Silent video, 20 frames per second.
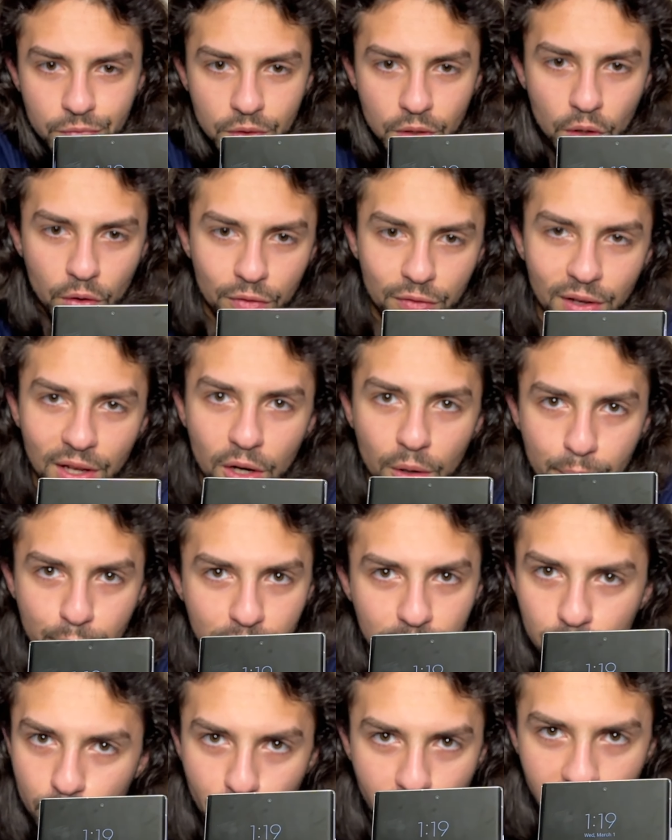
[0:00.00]

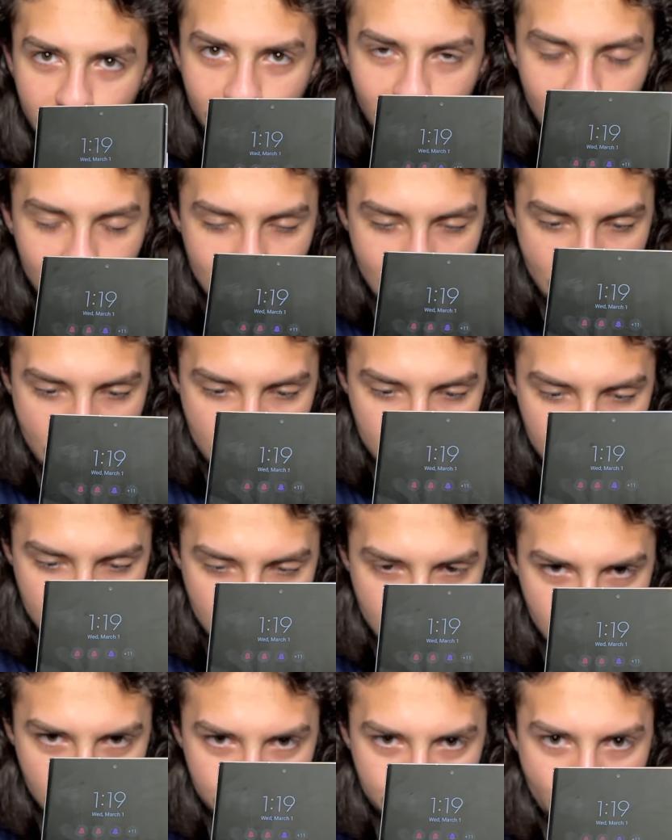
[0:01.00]
fingerprint looking thing there at
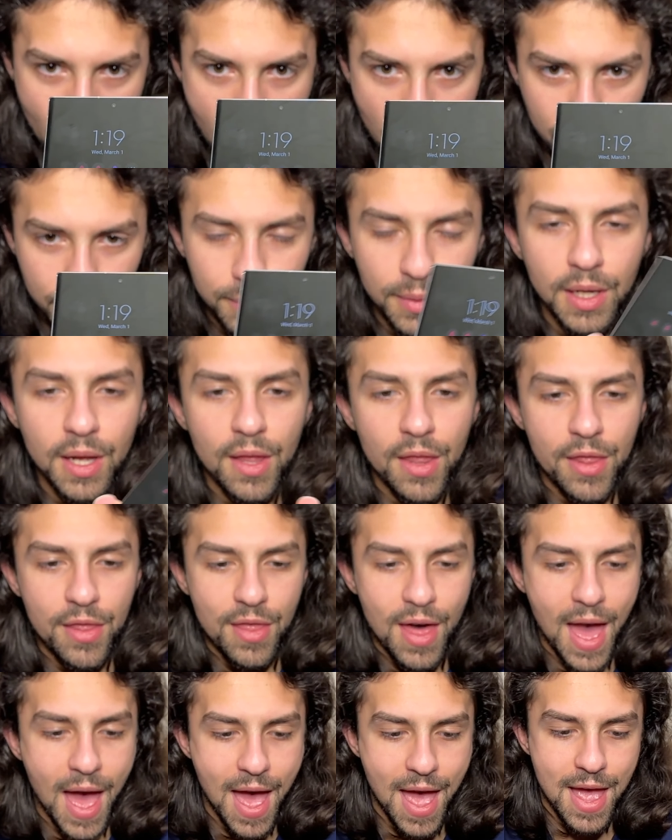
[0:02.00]
the bottom.
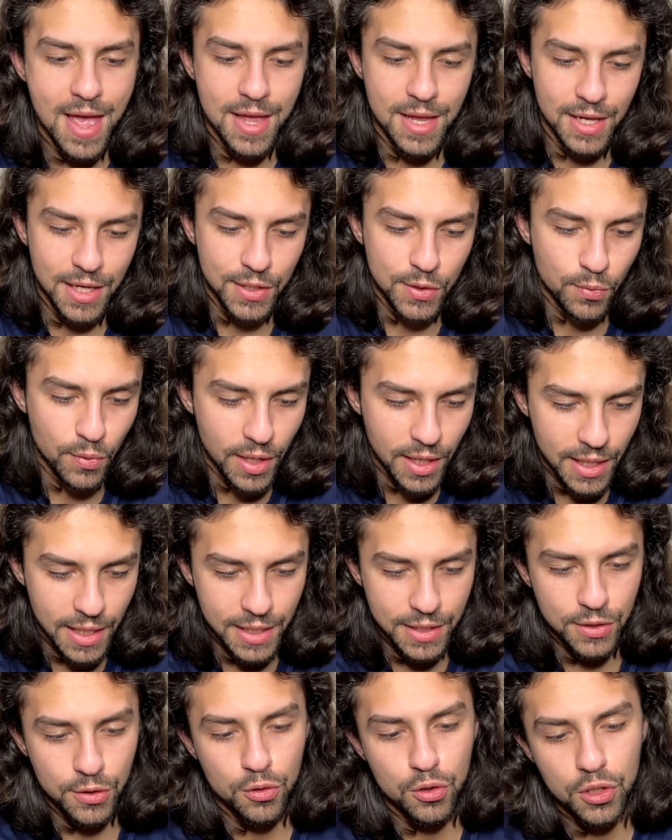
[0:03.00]
That is where it
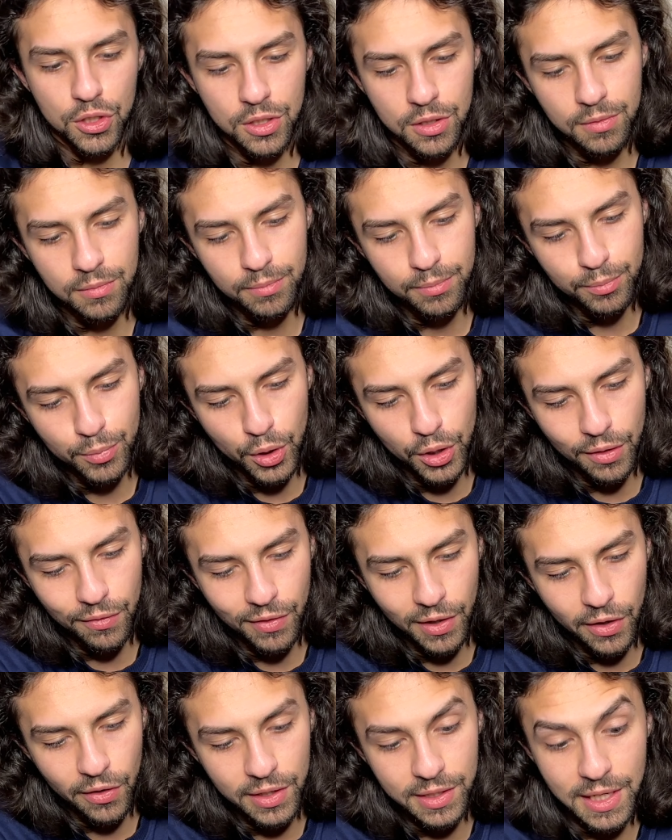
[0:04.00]
is. You just put your
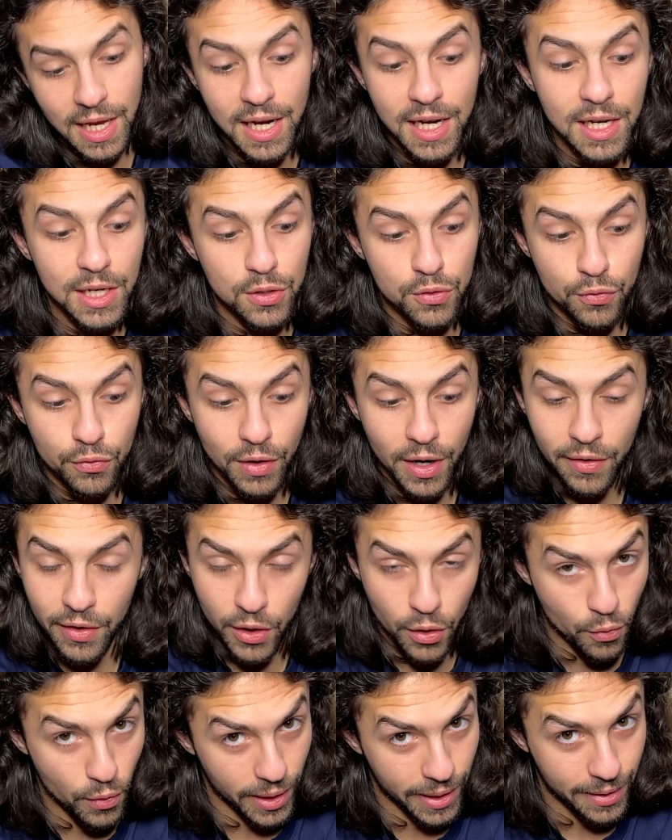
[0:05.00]
finger in, and it is very
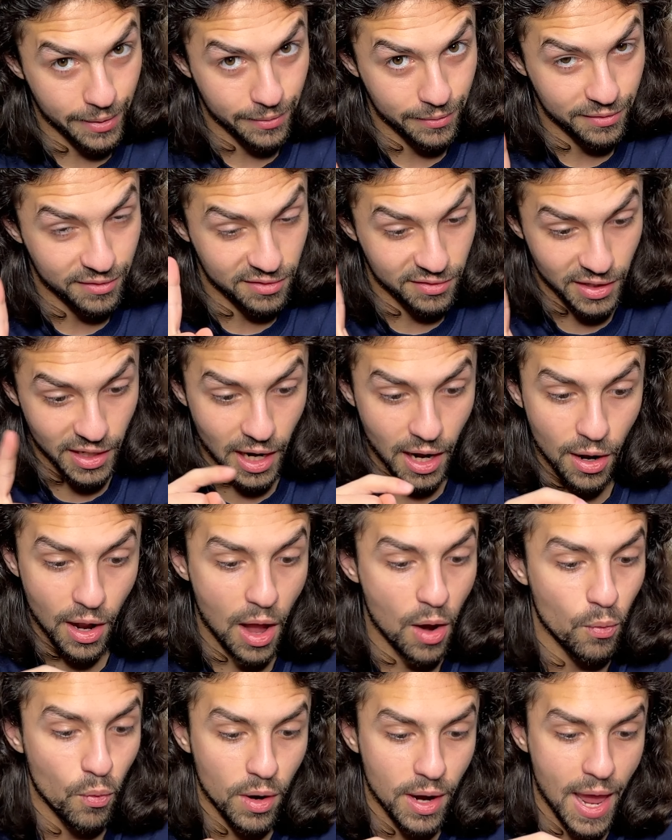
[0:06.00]
quick, right? I
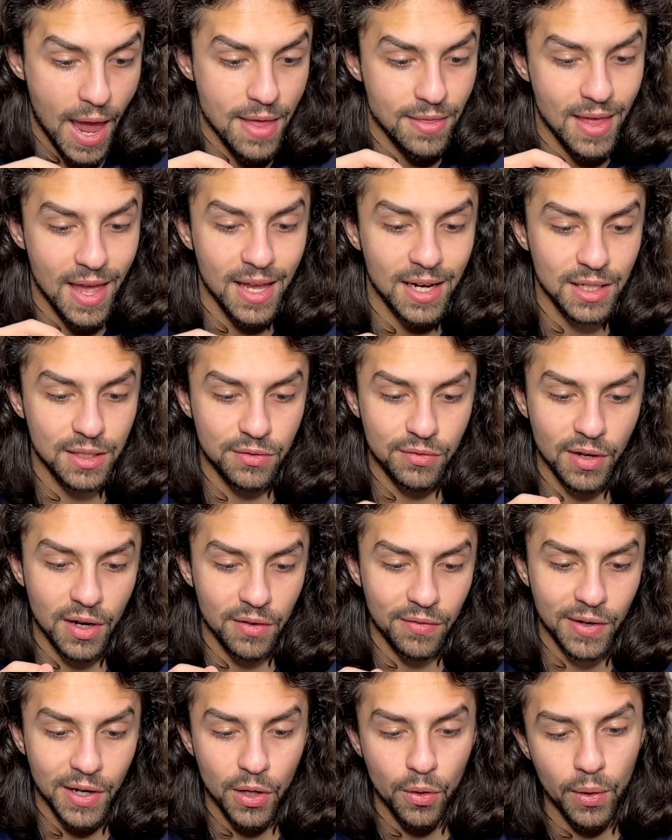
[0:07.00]
want to add that. It is very,
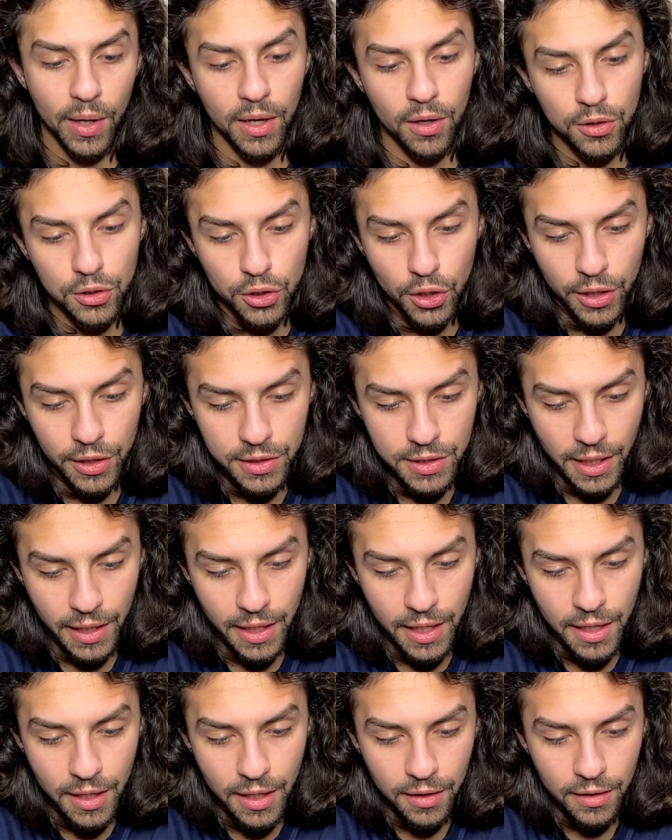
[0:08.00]
very quick. I'll show you. It's like,
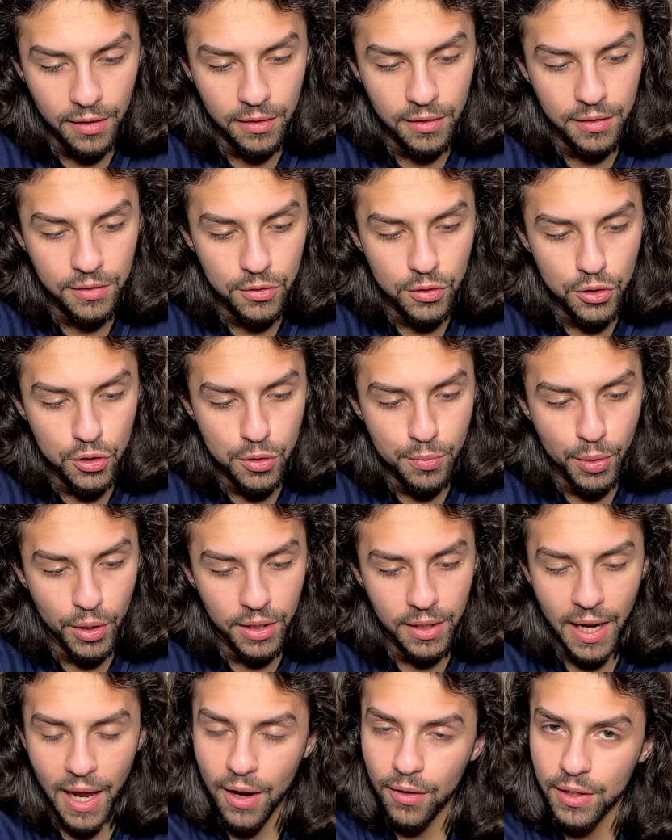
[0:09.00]
as soon as you put it
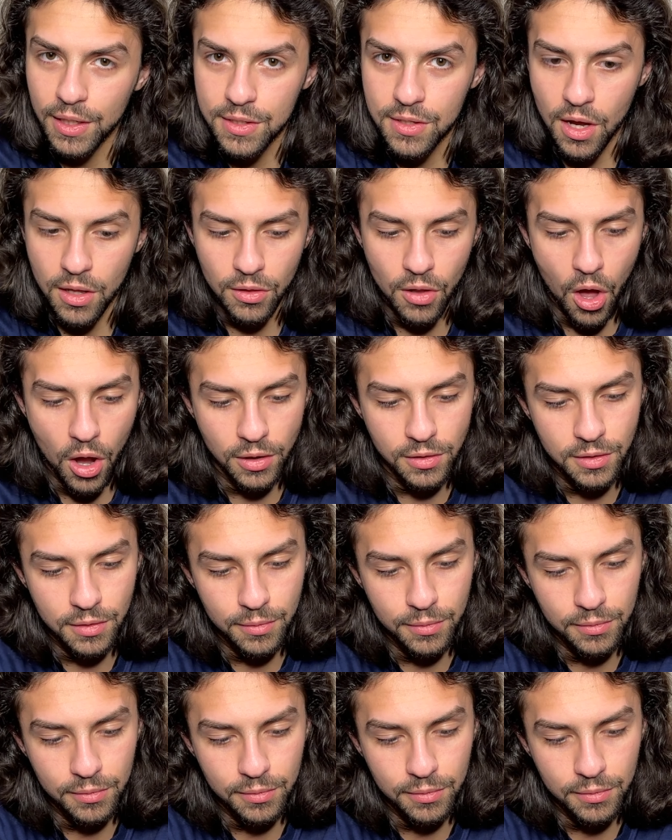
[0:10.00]
down, it's unlocked.